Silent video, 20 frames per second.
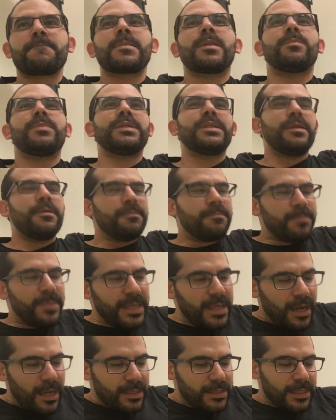But
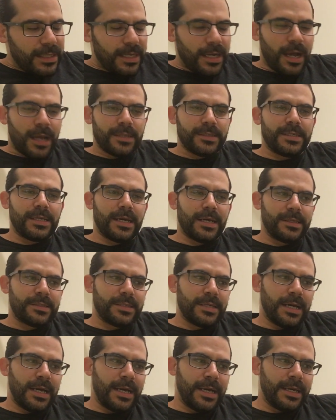beyond the contact,
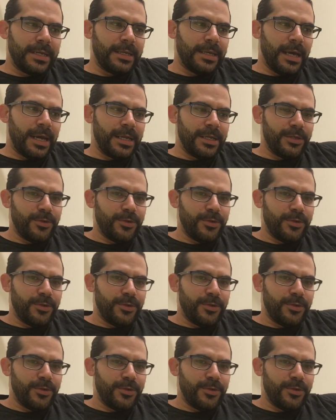I